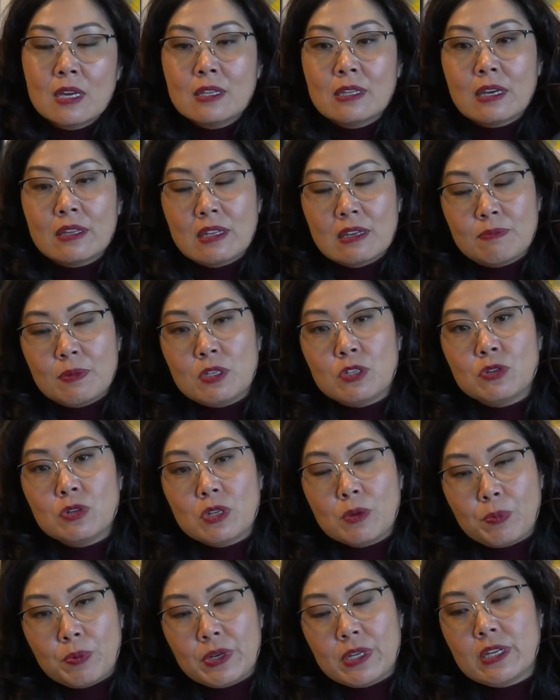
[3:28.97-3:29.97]
Now they've been
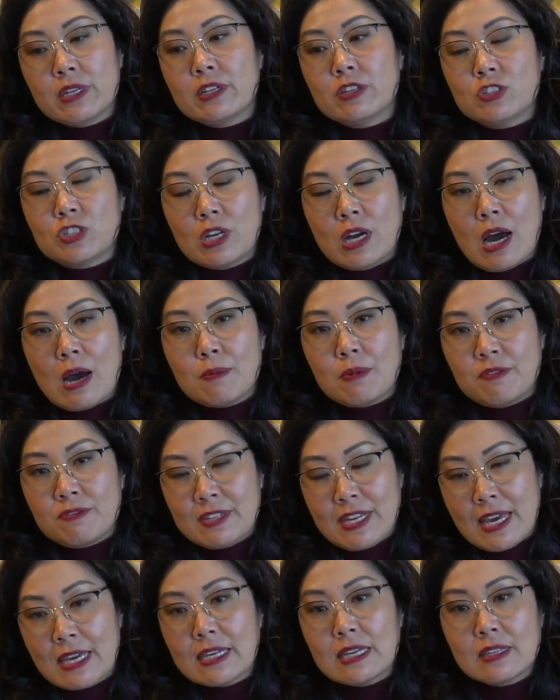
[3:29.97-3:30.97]
doing a pretty good job of
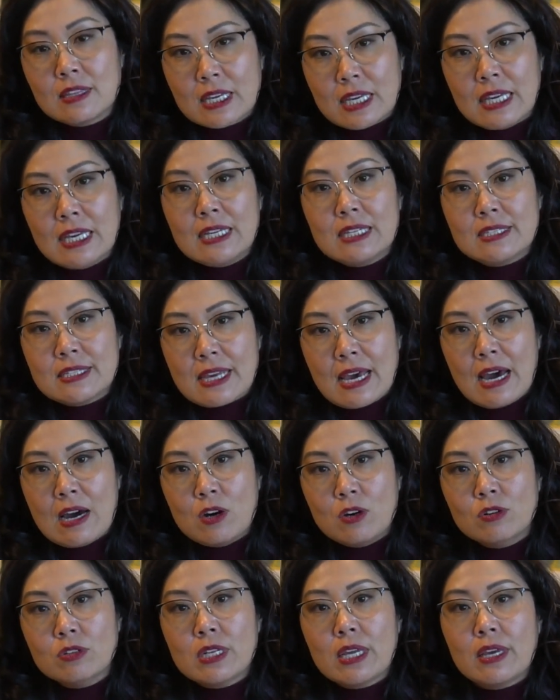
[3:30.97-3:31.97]
taking the kids
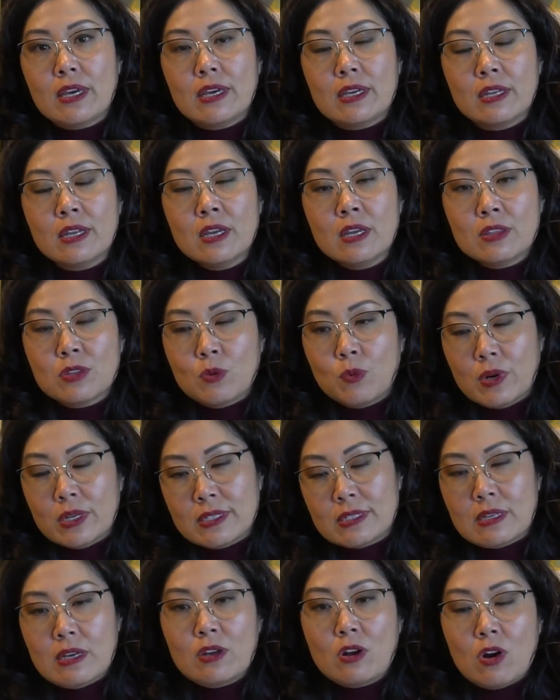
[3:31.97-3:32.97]
out and the
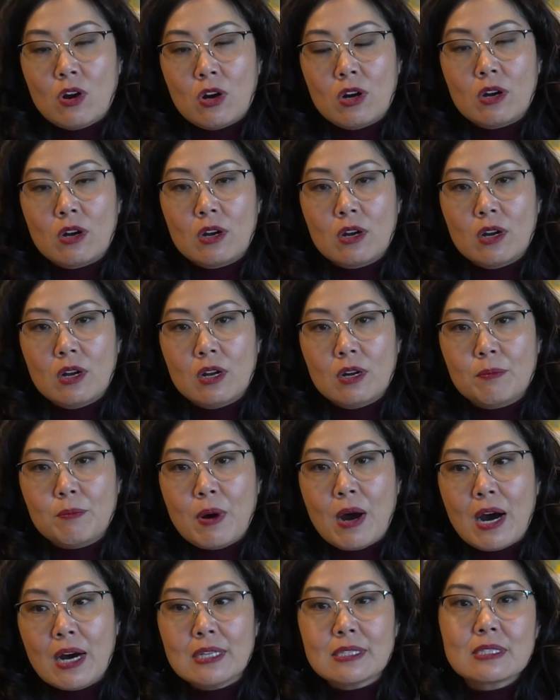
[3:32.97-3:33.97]
ones that are um,
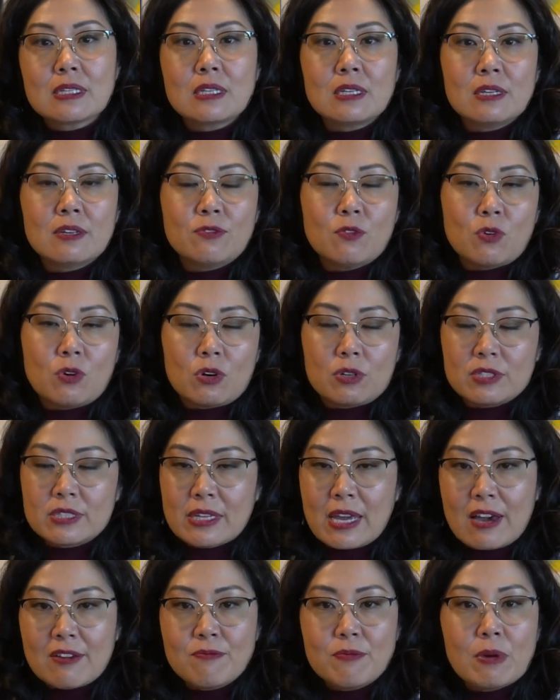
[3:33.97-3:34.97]
positive or
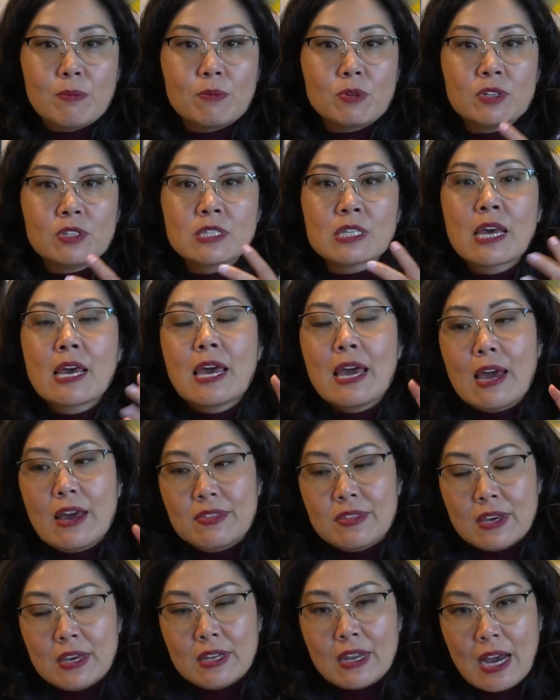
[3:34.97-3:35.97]
staff members
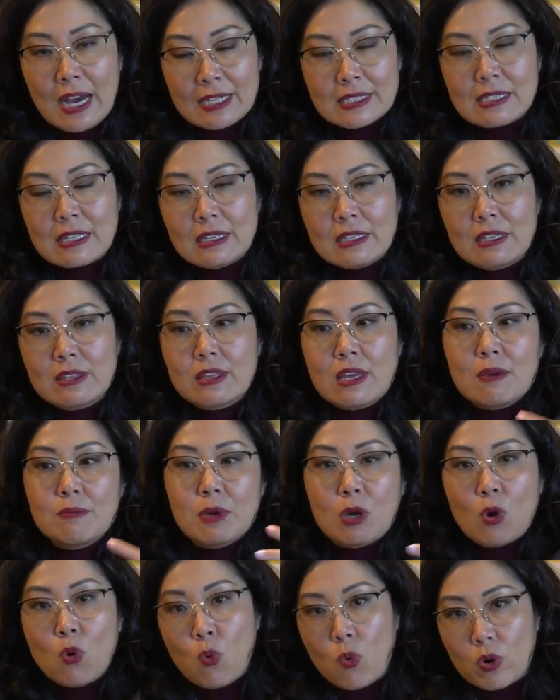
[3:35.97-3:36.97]
and then isolating them
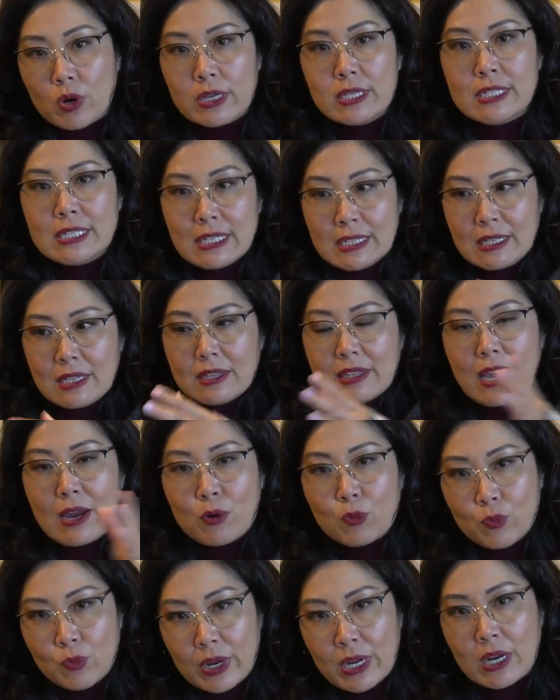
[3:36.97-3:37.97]
and quarantining
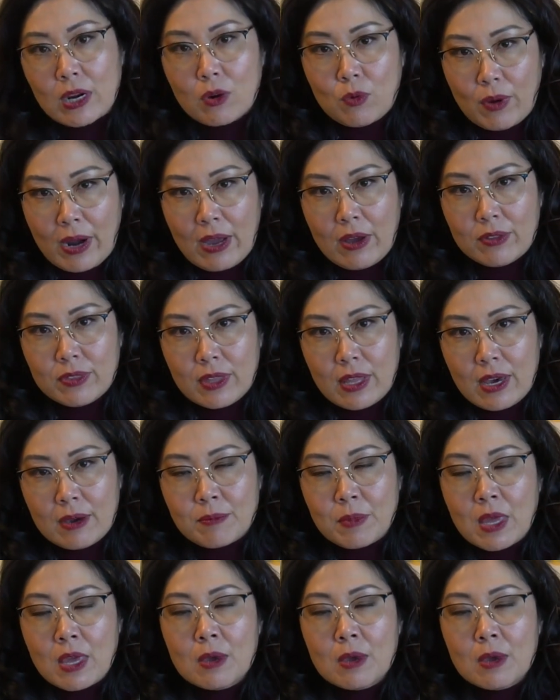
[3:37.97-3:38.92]
that ring around them.